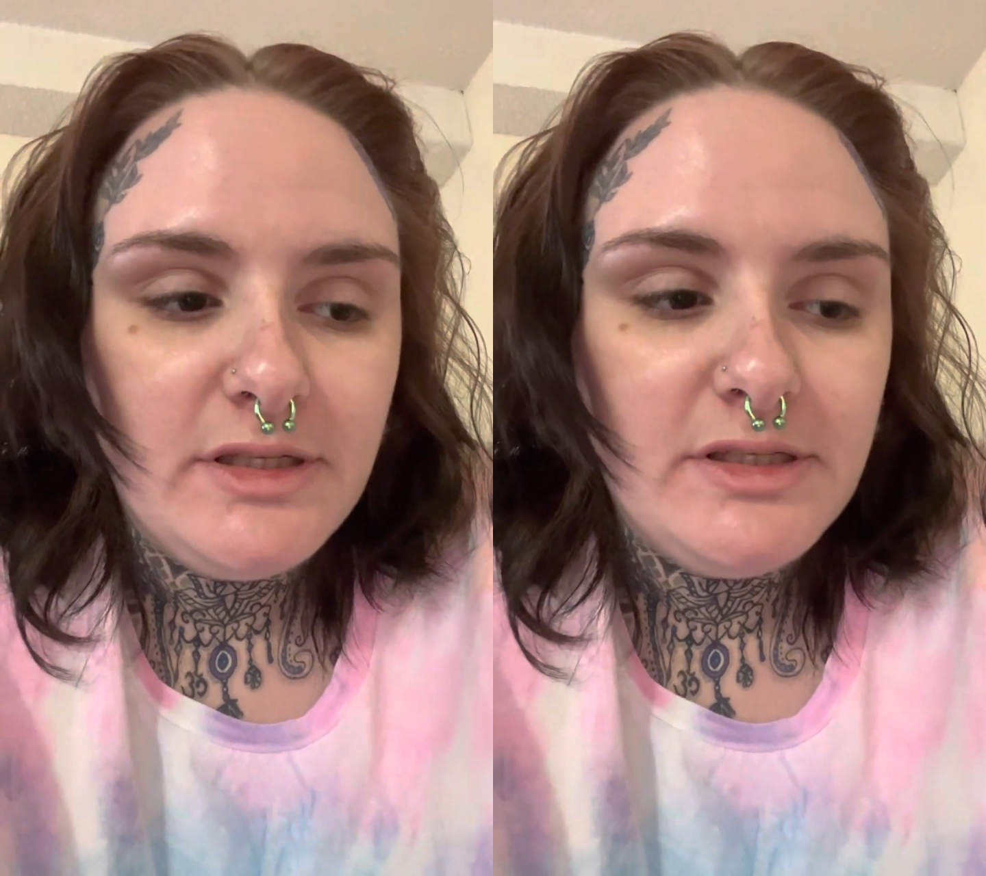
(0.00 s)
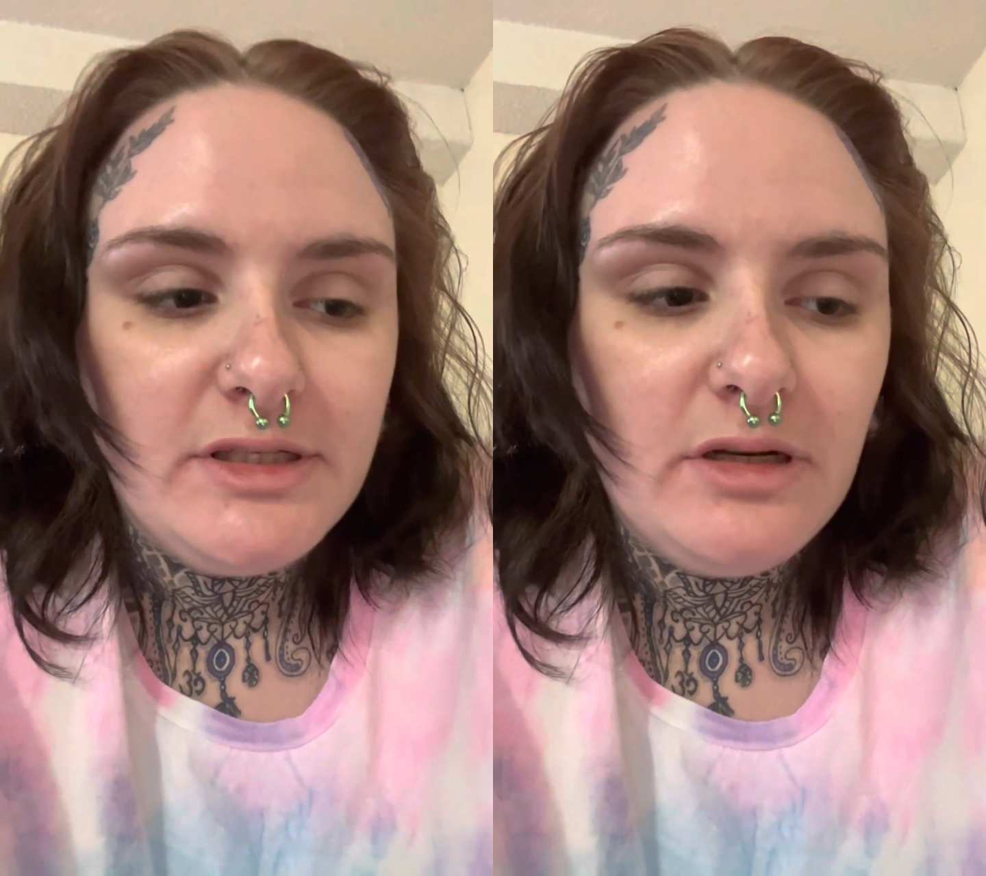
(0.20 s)

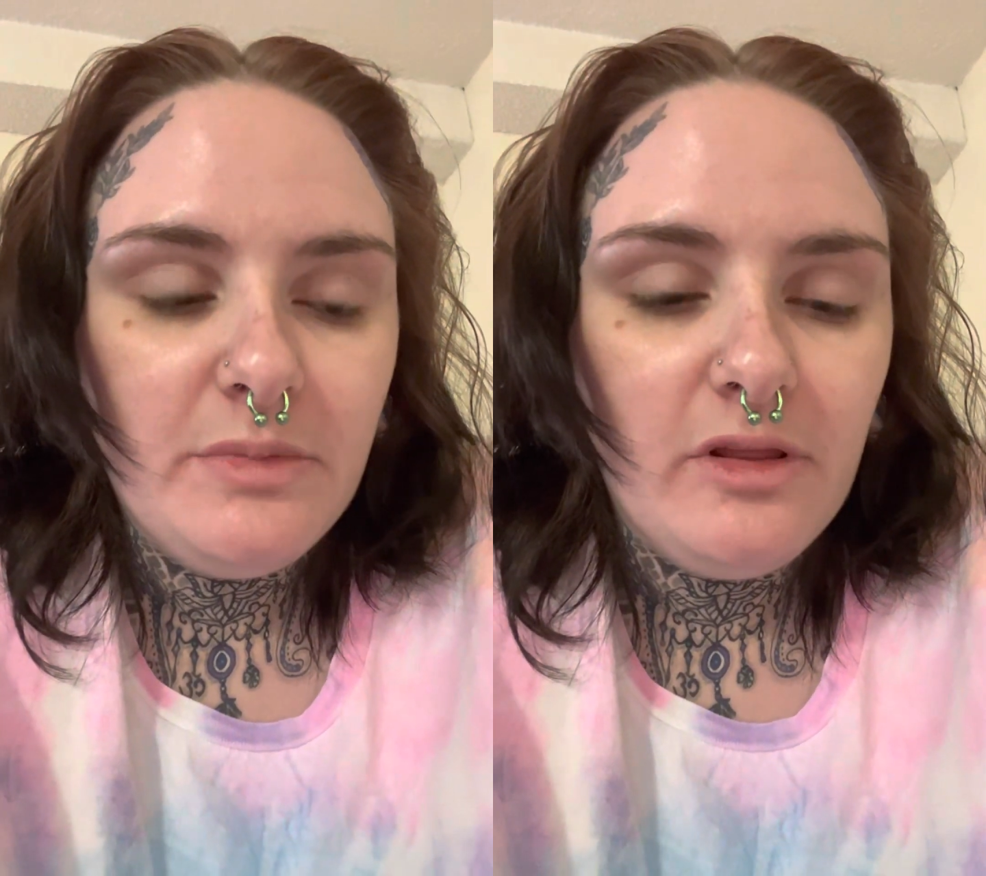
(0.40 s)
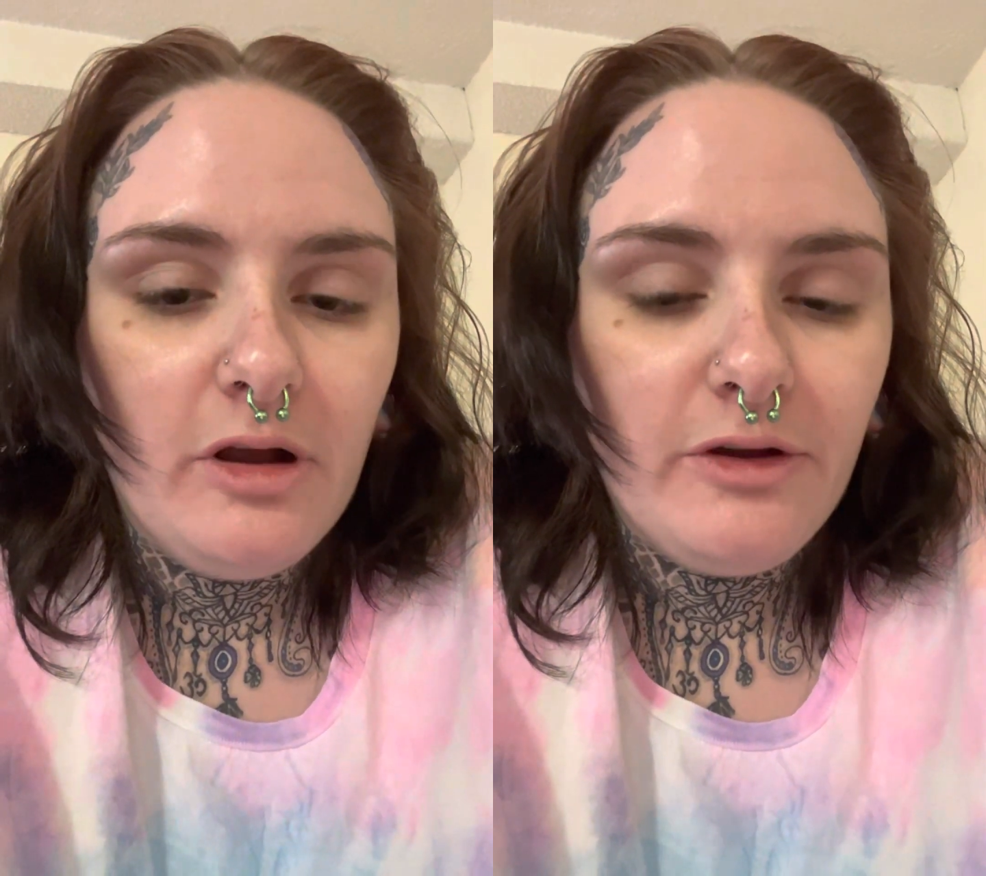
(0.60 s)
it's going to
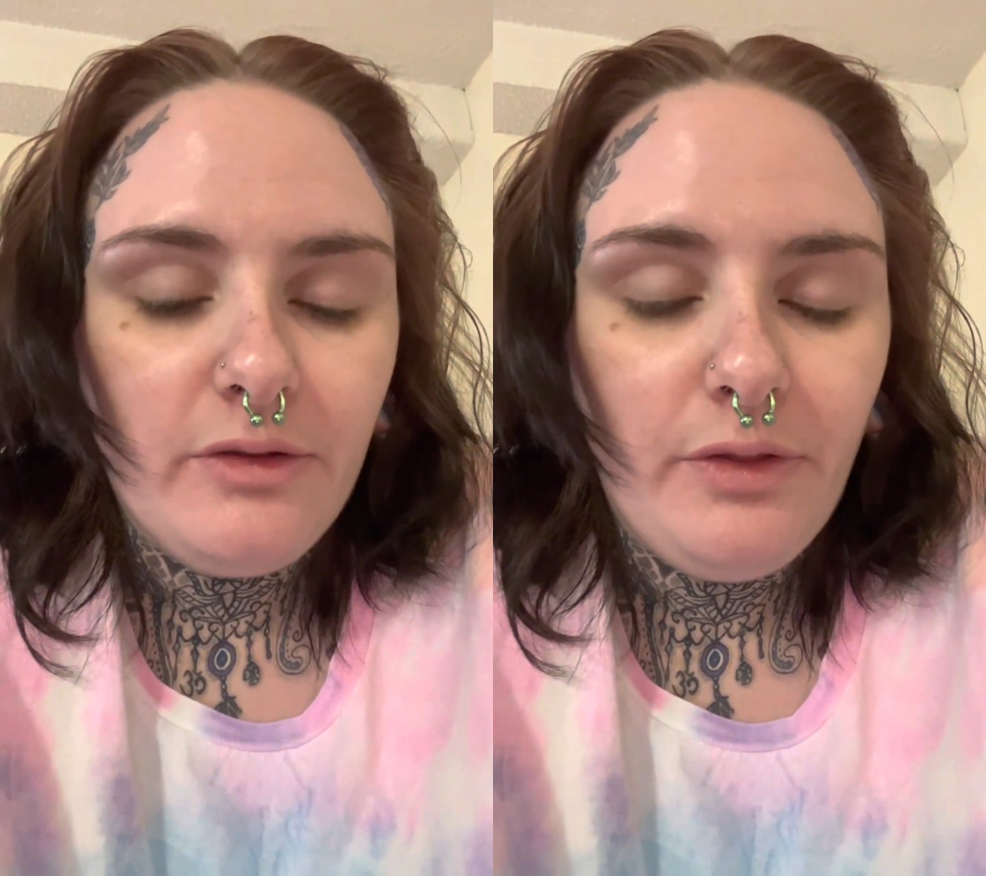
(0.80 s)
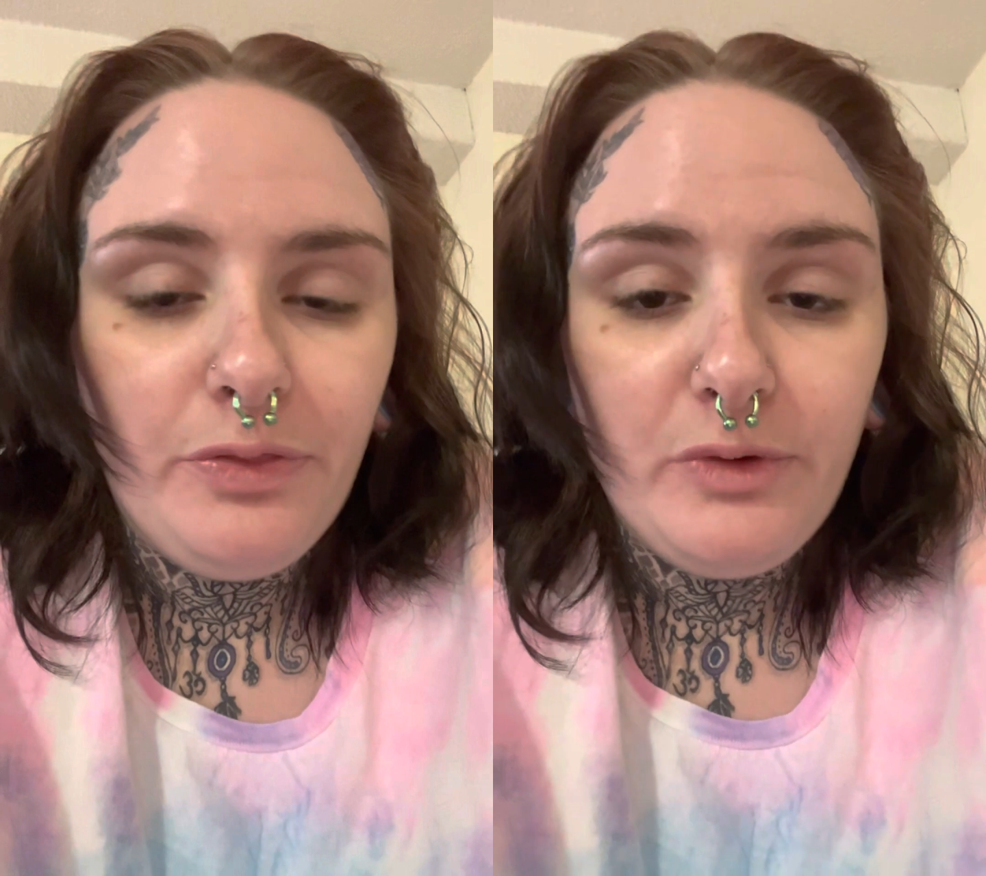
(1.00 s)
be longer
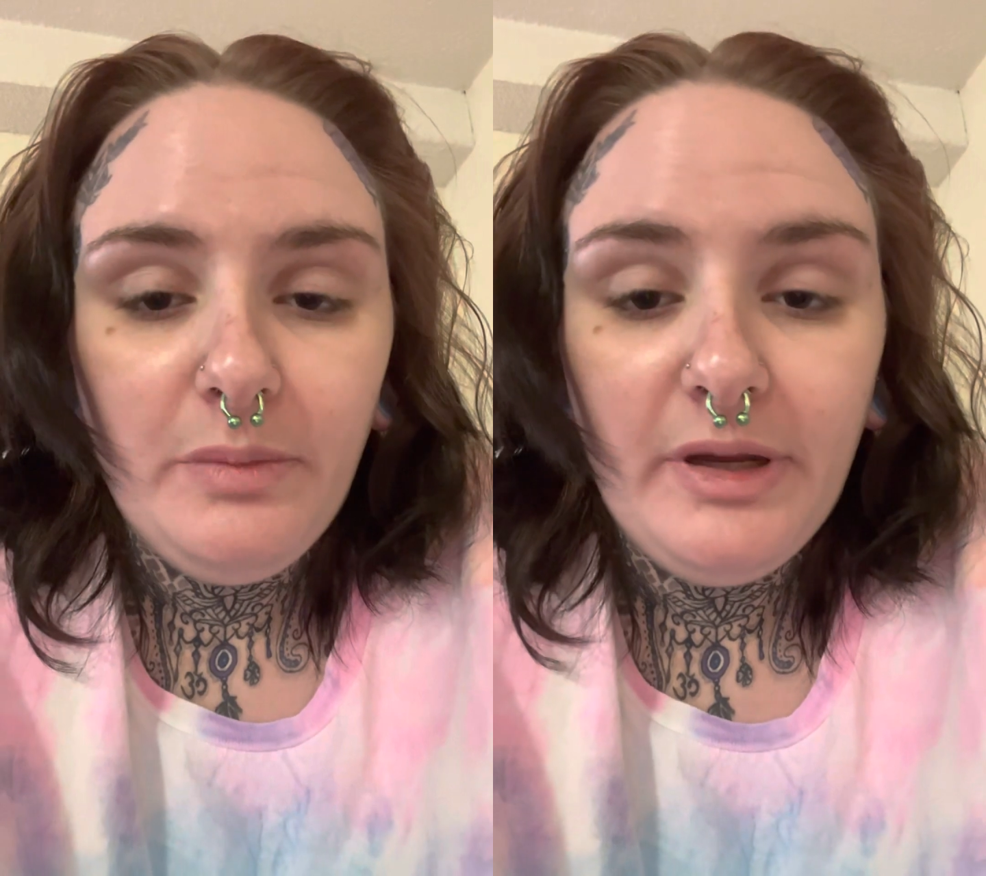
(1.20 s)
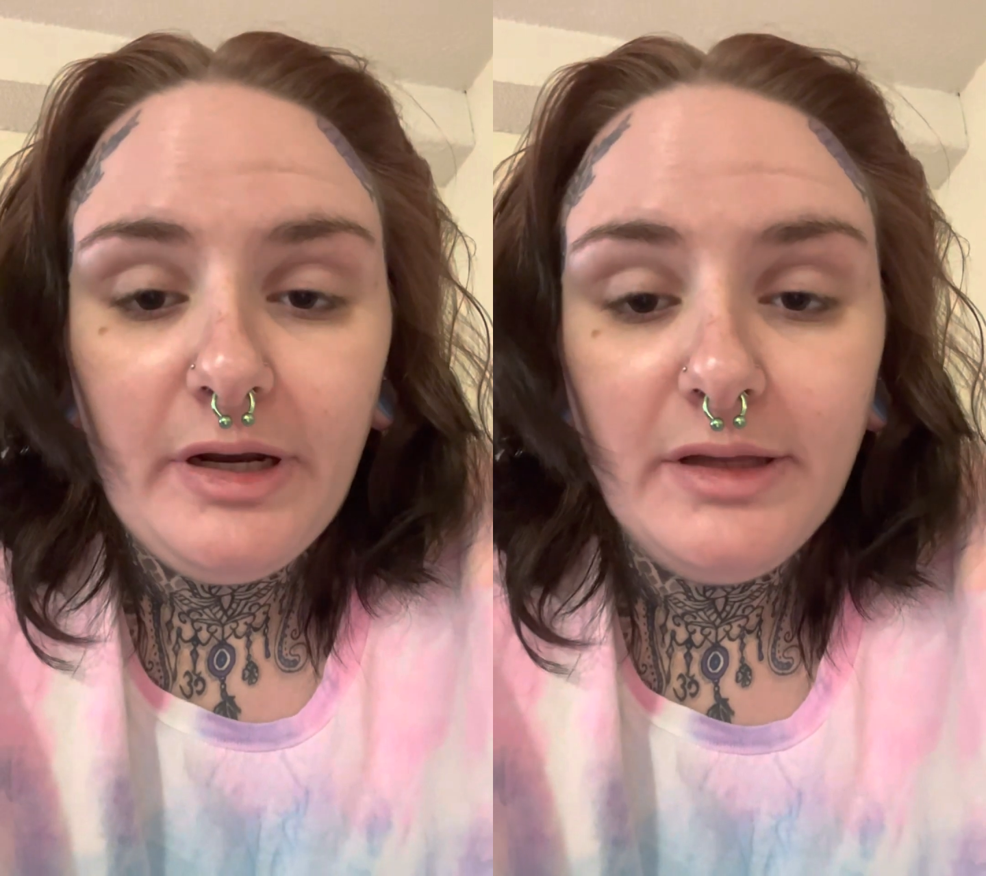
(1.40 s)
than 3
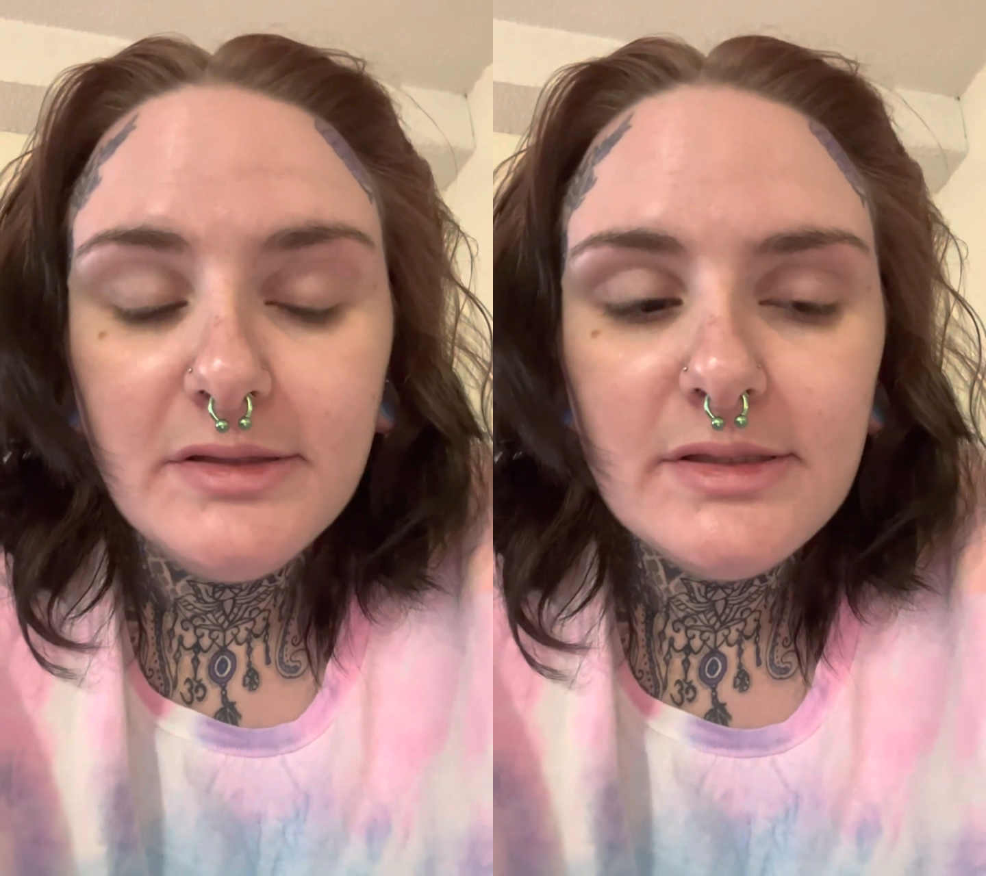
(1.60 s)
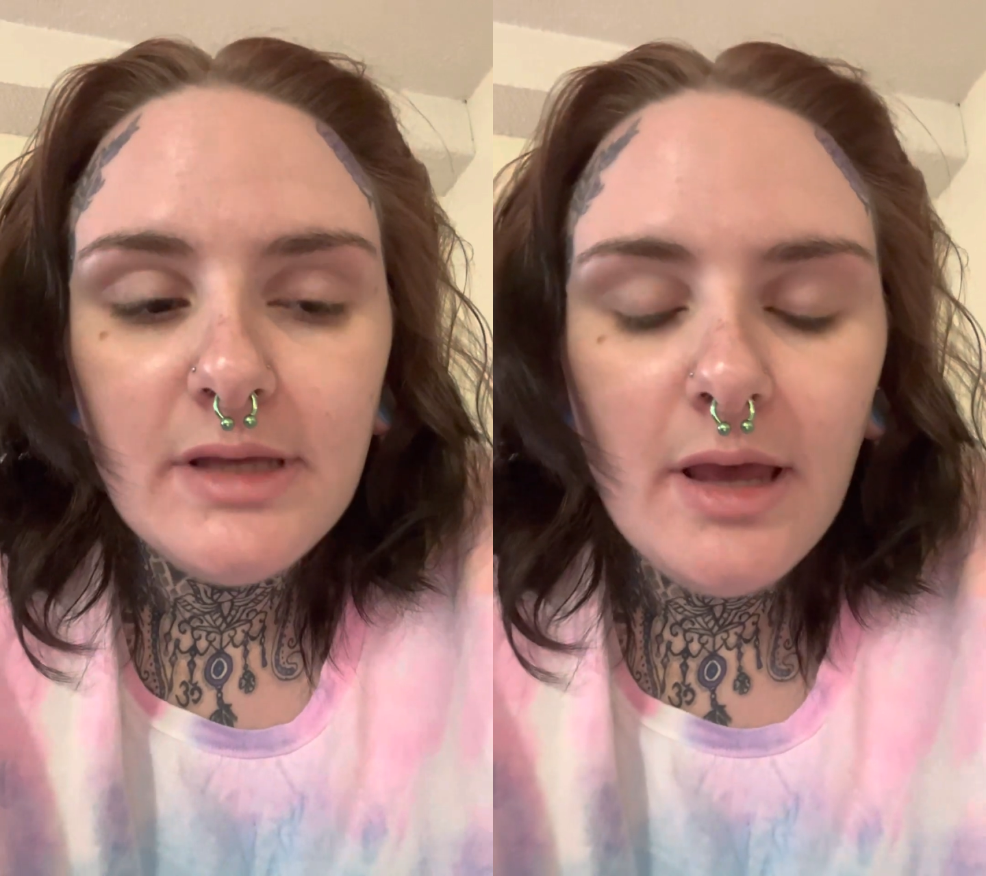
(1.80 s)

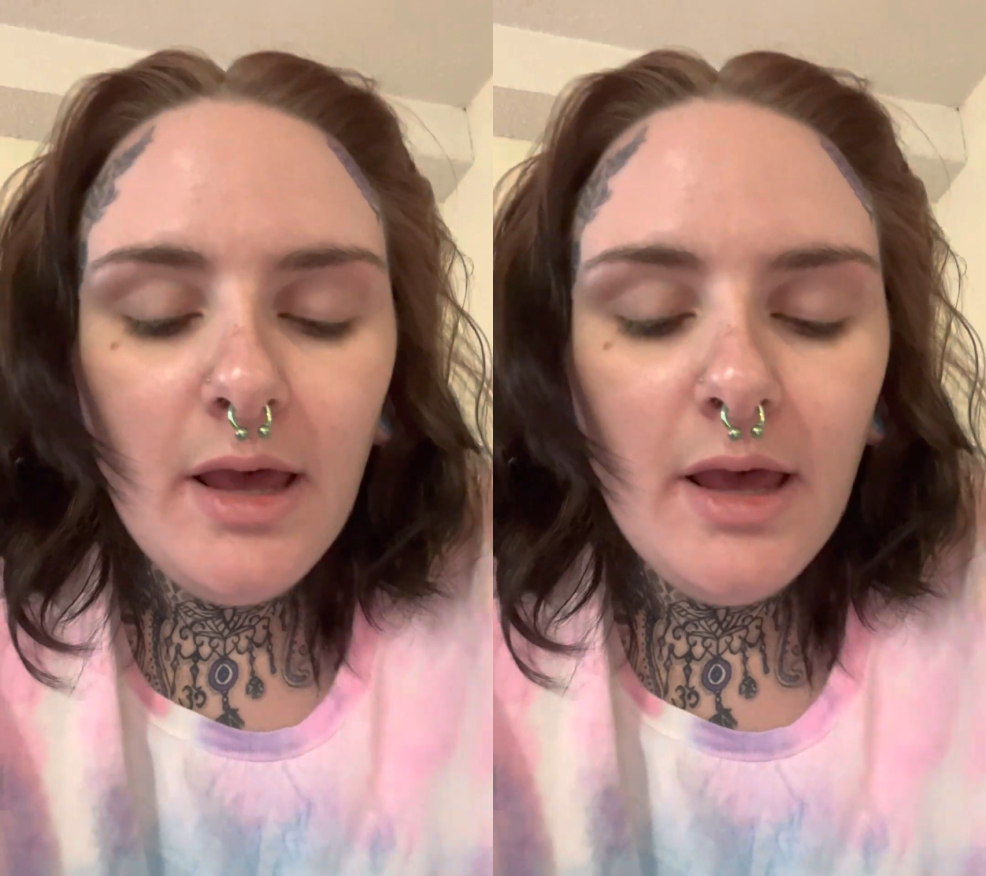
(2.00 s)
minutes.